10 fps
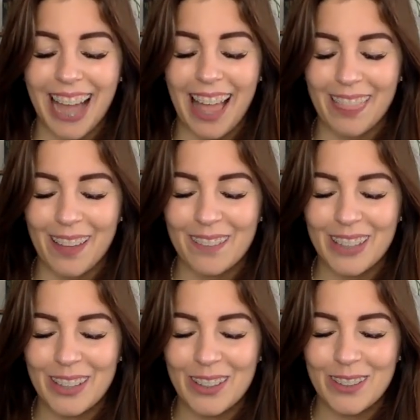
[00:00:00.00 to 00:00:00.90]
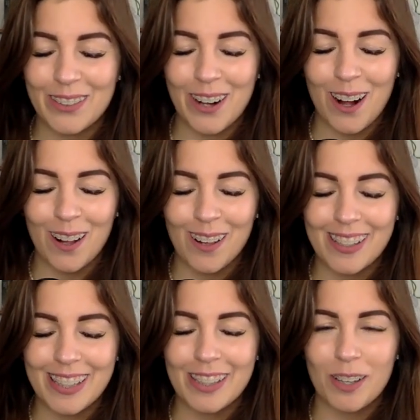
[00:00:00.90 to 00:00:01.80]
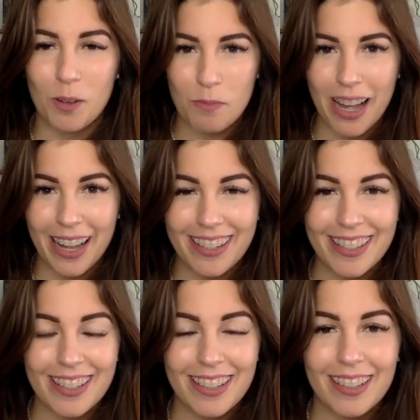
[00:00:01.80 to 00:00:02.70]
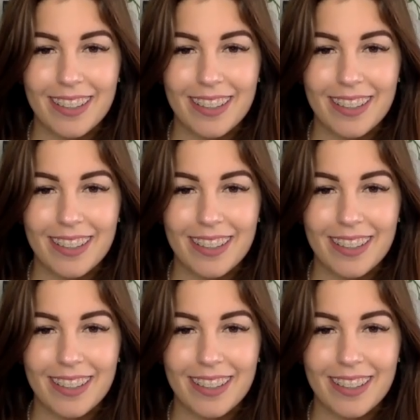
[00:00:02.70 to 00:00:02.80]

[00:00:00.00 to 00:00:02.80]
I love you all so much.